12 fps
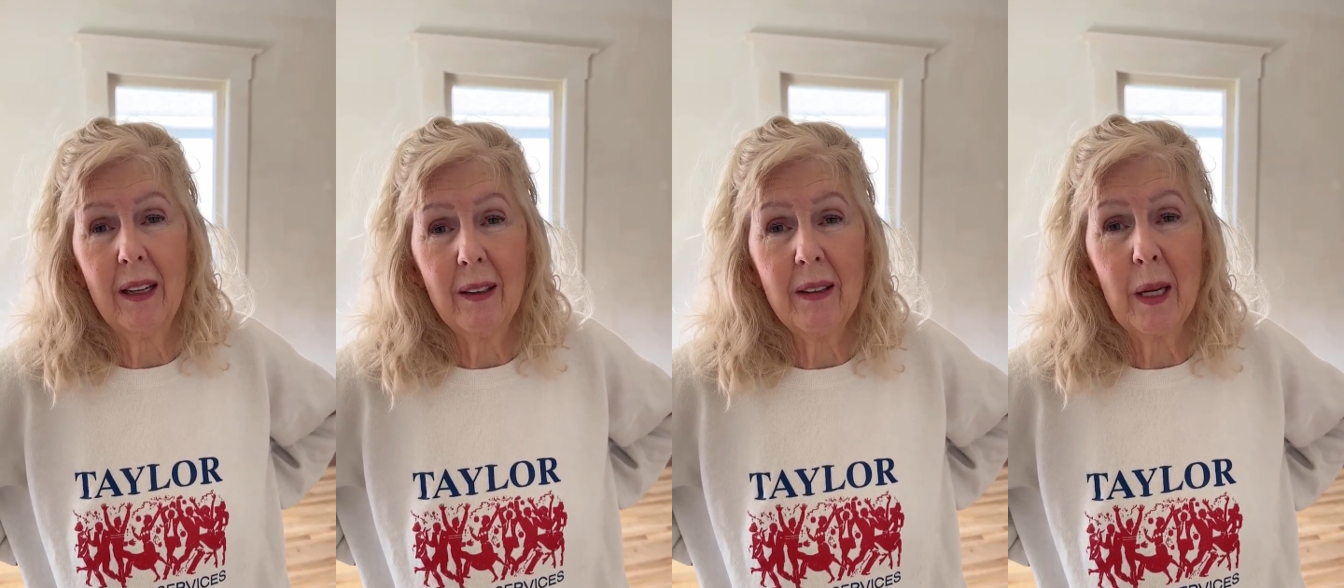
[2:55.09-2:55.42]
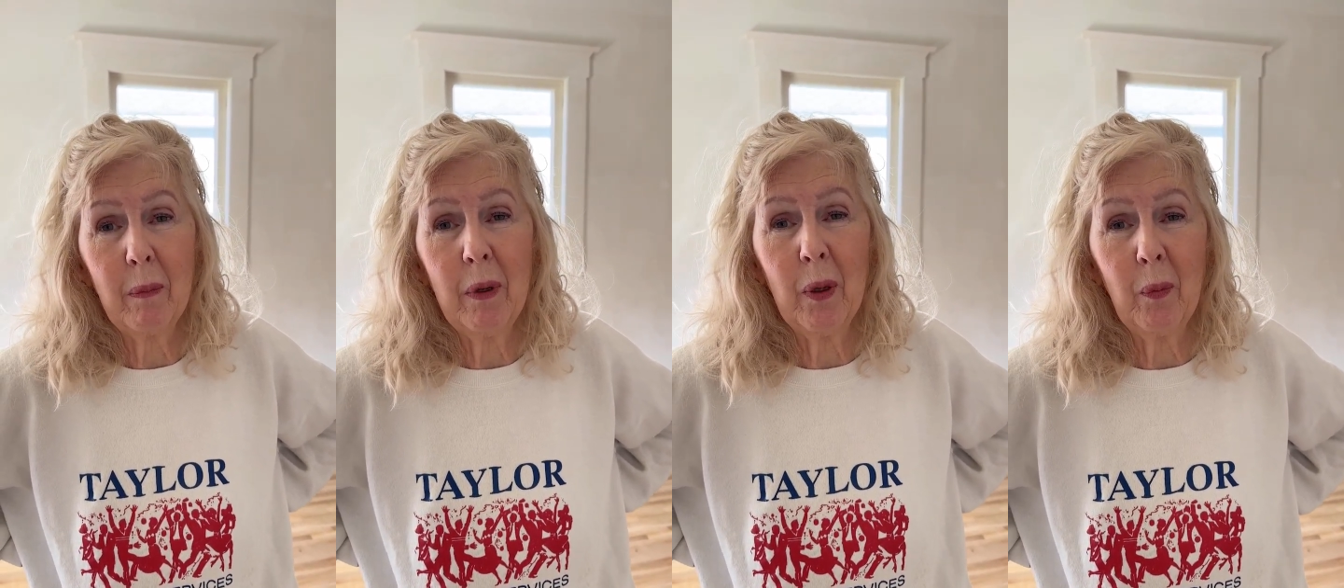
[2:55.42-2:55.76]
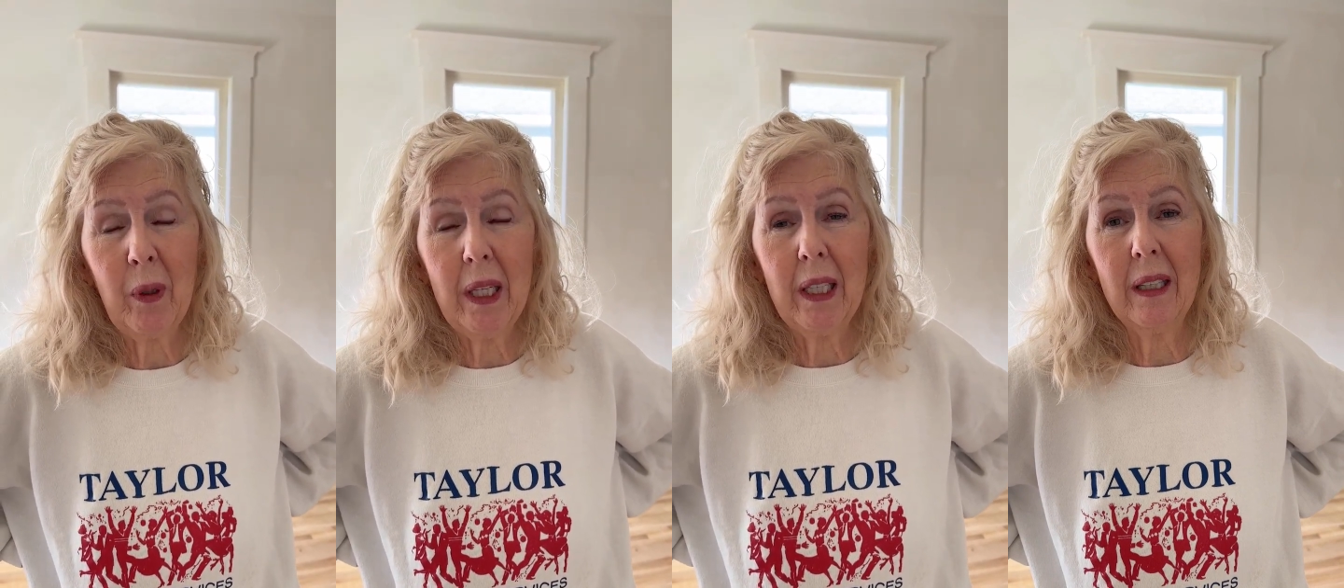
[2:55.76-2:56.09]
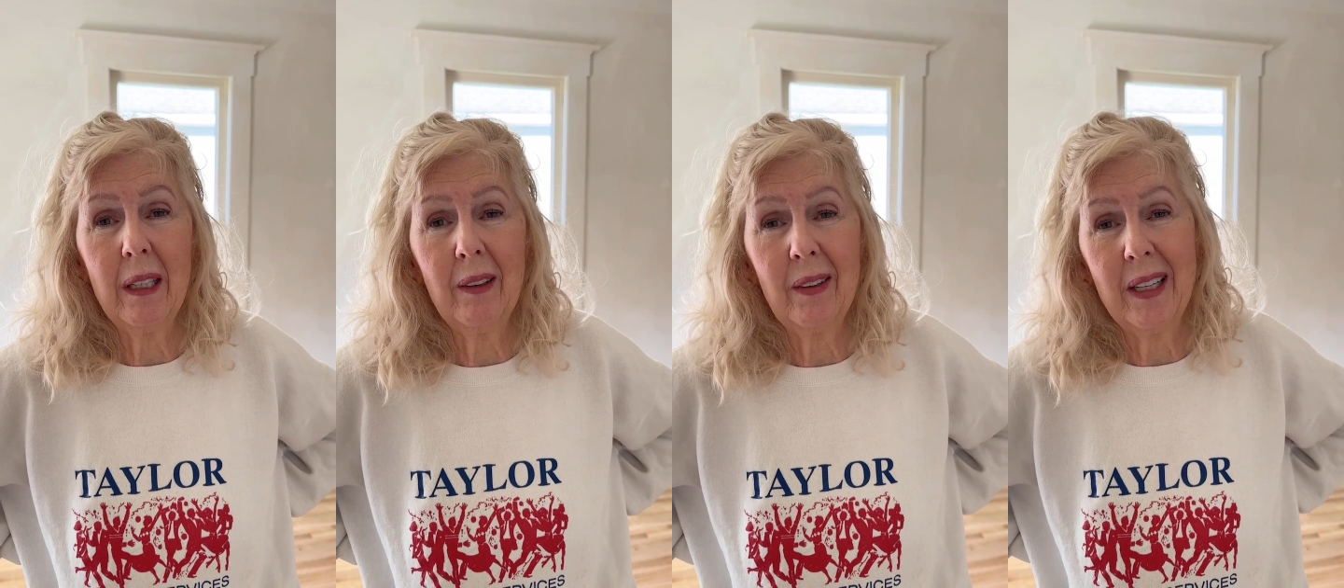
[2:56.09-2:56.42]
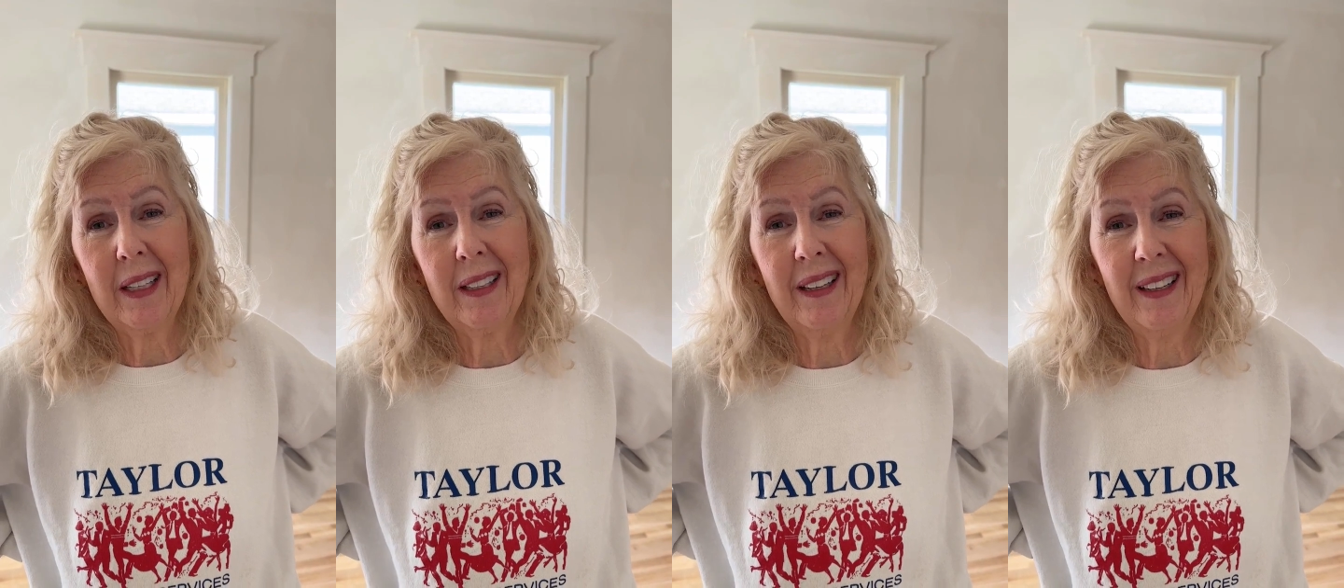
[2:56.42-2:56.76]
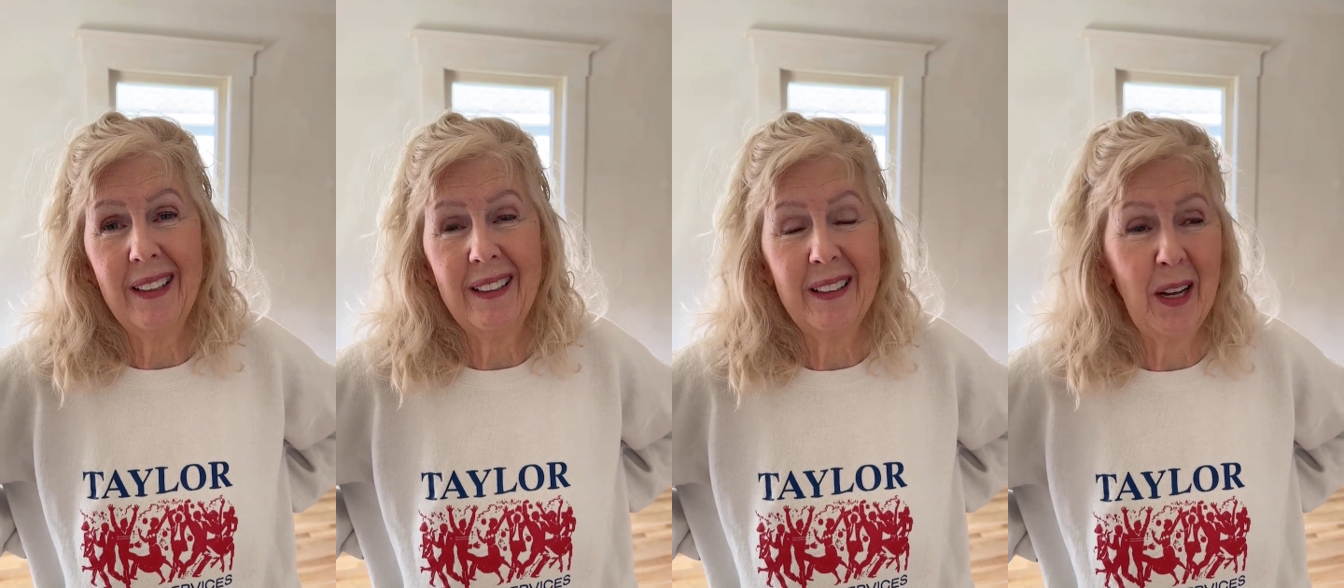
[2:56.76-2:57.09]
It'd take me a week and he'll get it done
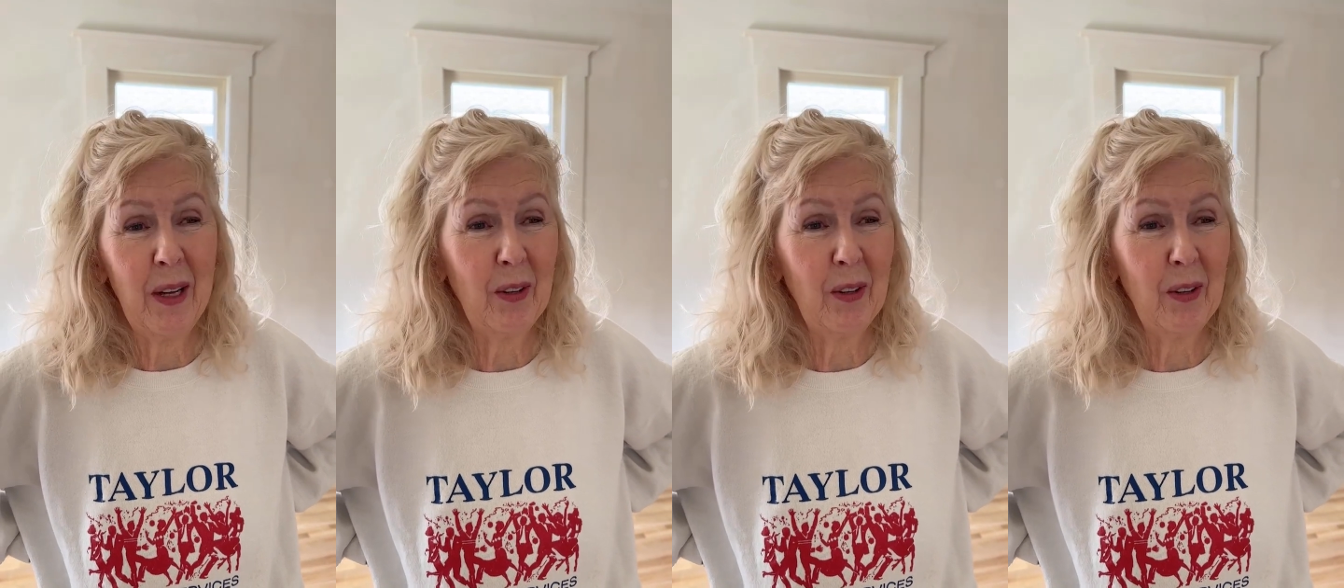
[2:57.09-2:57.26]
in a day.